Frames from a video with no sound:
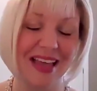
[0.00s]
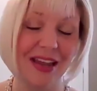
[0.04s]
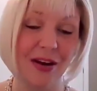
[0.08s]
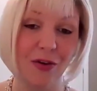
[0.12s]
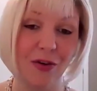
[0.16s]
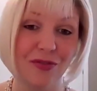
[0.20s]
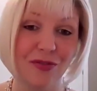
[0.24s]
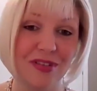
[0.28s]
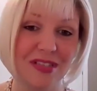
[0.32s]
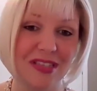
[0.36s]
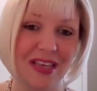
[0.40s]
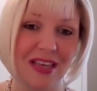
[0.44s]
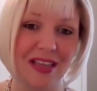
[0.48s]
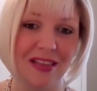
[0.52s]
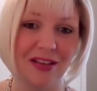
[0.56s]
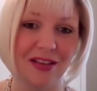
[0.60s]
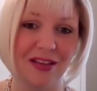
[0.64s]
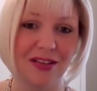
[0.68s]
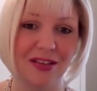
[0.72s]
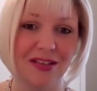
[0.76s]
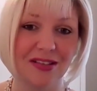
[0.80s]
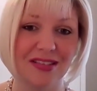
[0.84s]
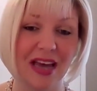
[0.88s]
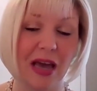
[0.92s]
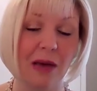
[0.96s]
and obviously
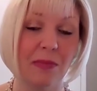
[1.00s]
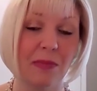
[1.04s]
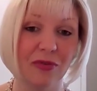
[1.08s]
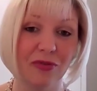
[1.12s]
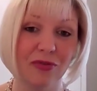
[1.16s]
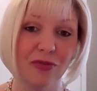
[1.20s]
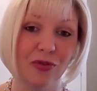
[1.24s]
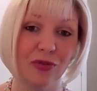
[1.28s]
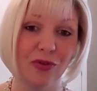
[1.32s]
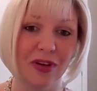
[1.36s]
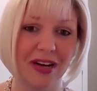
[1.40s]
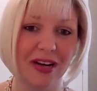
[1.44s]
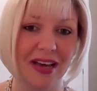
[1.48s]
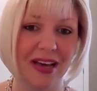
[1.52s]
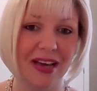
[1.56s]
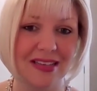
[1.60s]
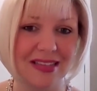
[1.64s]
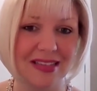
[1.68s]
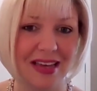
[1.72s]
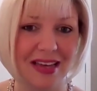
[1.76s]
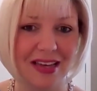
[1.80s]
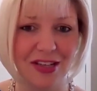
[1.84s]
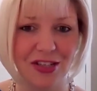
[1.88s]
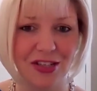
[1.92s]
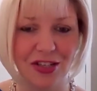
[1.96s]
the type of
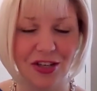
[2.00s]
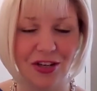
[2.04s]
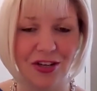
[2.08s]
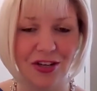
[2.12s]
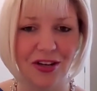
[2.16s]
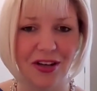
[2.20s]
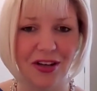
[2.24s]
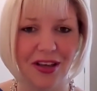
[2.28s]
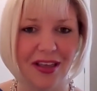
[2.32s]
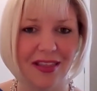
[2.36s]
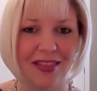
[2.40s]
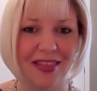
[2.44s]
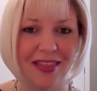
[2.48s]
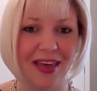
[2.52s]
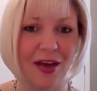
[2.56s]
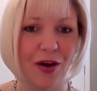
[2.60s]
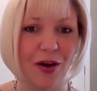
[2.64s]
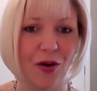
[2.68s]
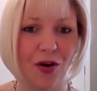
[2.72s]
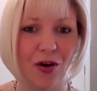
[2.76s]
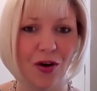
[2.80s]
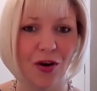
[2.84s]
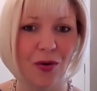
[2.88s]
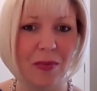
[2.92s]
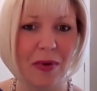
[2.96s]
organisation they
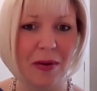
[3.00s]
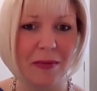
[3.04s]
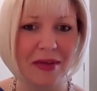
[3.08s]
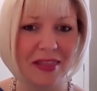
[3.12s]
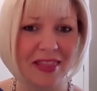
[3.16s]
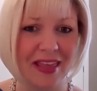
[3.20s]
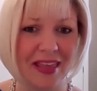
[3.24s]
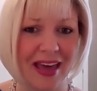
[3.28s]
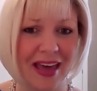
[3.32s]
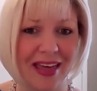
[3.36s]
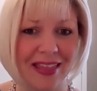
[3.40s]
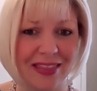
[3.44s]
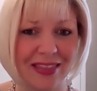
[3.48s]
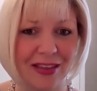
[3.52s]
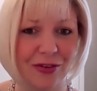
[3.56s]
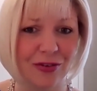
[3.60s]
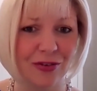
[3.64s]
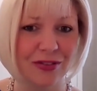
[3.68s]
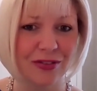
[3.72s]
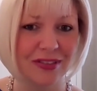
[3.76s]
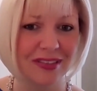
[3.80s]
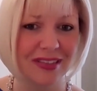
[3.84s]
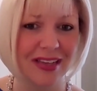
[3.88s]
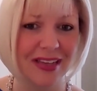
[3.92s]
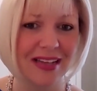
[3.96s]
are, maybe their
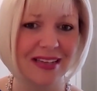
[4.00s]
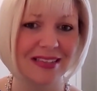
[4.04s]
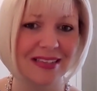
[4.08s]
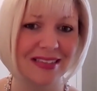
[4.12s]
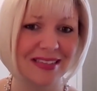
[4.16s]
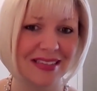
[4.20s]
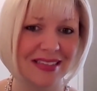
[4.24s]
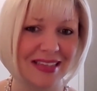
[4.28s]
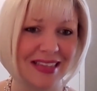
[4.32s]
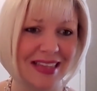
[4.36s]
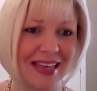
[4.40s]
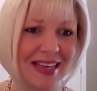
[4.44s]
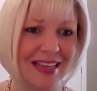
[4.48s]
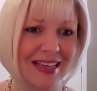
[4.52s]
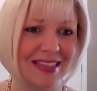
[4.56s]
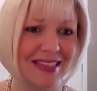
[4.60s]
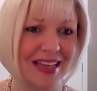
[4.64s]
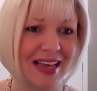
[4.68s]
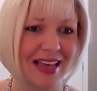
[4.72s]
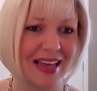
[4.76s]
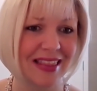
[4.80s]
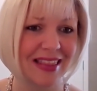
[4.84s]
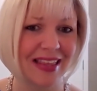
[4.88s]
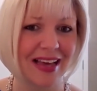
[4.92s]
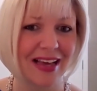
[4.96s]
ethical stance and things
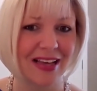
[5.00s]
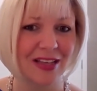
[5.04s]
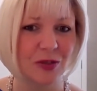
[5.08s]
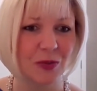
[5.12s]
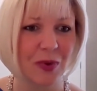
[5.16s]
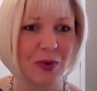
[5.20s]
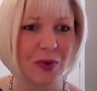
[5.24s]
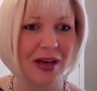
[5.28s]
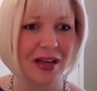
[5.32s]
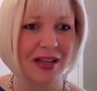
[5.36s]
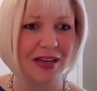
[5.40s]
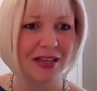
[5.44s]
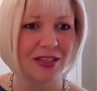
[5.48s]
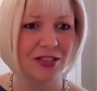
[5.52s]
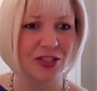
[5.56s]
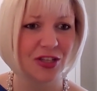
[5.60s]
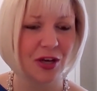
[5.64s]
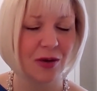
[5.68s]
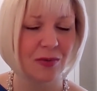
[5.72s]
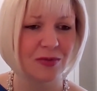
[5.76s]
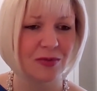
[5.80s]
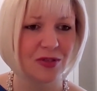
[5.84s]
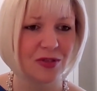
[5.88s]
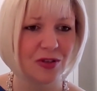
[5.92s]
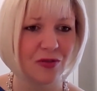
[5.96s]
like that as well, in
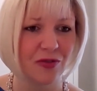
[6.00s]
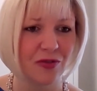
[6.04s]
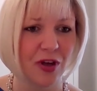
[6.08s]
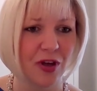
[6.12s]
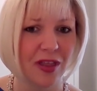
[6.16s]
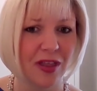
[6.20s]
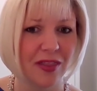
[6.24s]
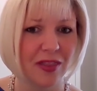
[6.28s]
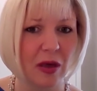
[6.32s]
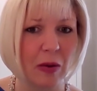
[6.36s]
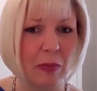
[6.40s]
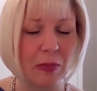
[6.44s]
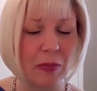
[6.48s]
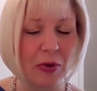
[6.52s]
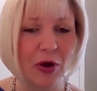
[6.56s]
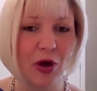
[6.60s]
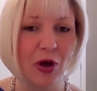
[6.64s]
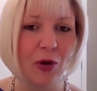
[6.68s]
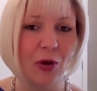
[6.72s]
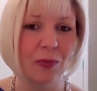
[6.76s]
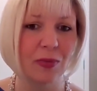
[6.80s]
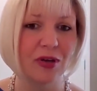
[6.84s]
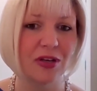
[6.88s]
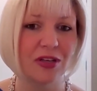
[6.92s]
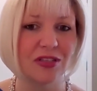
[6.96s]
terms of their
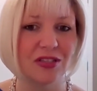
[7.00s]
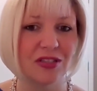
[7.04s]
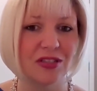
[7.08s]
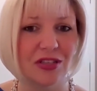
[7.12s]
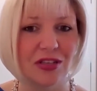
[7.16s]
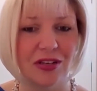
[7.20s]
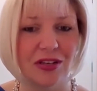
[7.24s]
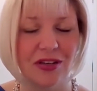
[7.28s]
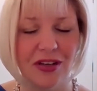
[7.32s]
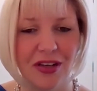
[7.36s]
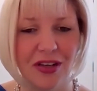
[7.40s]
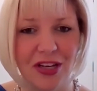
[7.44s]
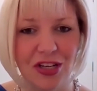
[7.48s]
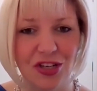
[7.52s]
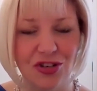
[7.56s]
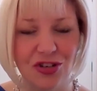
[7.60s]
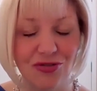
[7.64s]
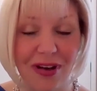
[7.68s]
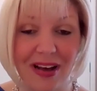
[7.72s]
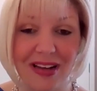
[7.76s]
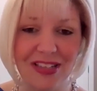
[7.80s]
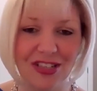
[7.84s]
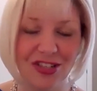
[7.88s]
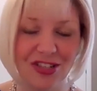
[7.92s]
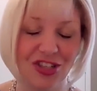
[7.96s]
purpose and
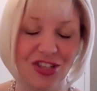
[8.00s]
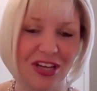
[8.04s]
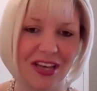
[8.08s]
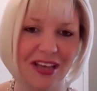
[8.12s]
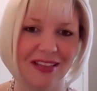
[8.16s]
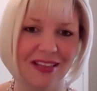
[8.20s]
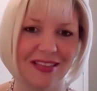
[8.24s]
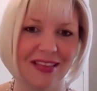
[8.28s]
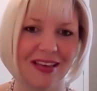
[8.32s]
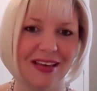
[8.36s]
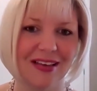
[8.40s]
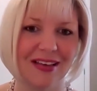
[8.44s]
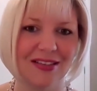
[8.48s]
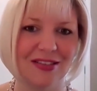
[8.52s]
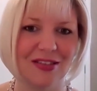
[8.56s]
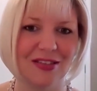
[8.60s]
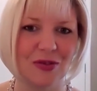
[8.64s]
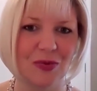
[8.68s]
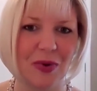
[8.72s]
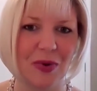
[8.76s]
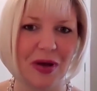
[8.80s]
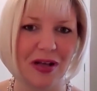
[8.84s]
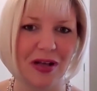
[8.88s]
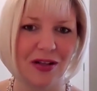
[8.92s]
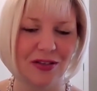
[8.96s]
strategy and things
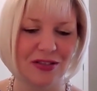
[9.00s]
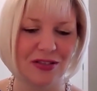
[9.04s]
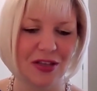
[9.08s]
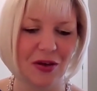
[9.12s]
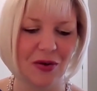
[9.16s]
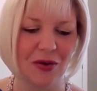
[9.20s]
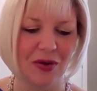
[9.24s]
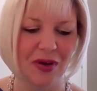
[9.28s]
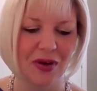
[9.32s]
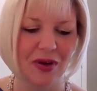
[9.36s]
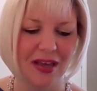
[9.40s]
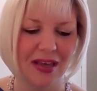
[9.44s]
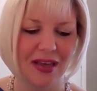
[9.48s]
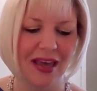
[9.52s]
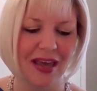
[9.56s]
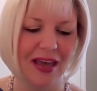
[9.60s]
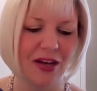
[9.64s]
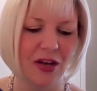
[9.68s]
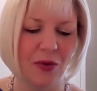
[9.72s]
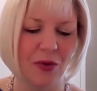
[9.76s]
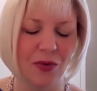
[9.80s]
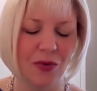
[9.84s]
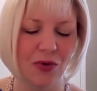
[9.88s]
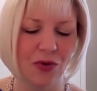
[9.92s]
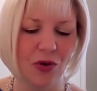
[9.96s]
as well. So yeah,
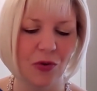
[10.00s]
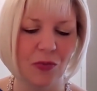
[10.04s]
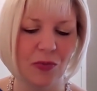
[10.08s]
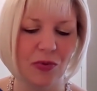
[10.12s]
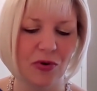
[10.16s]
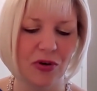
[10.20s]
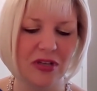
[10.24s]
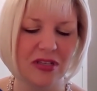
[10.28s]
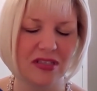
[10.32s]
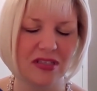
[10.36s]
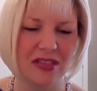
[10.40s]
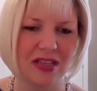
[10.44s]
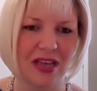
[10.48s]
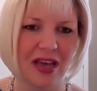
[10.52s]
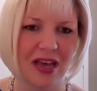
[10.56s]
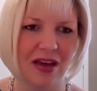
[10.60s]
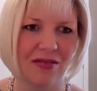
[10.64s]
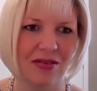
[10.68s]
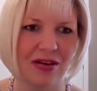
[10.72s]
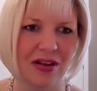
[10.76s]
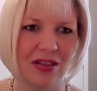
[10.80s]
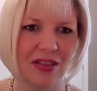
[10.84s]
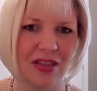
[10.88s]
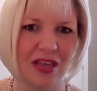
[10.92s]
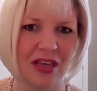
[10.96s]
no, all good points there,
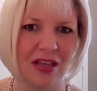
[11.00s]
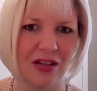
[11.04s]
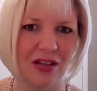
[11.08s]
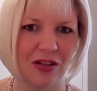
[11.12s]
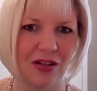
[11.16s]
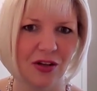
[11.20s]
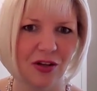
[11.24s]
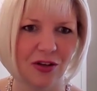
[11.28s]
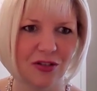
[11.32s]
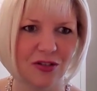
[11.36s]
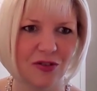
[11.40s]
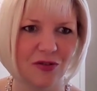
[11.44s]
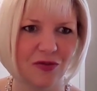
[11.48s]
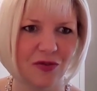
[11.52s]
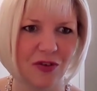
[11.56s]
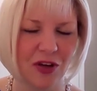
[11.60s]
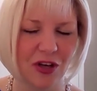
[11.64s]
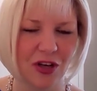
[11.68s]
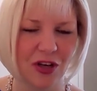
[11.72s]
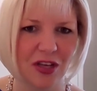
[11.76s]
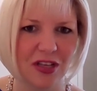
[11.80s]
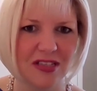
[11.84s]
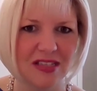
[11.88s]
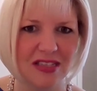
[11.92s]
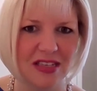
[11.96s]
and I think lots for
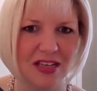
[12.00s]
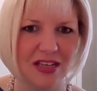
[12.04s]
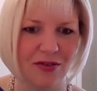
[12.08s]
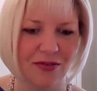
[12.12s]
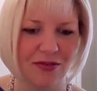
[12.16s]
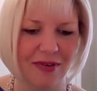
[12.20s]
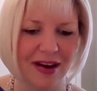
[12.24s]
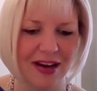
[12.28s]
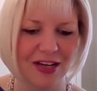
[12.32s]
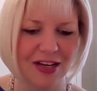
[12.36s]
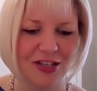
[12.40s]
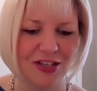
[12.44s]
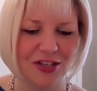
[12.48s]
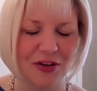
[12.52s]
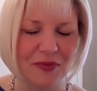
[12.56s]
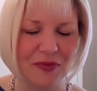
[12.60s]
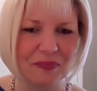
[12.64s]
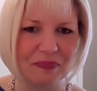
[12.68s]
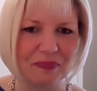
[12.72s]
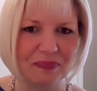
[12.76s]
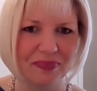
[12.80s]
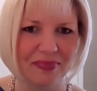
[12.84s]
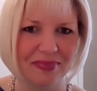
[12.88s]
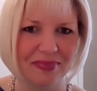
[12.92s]
consideration.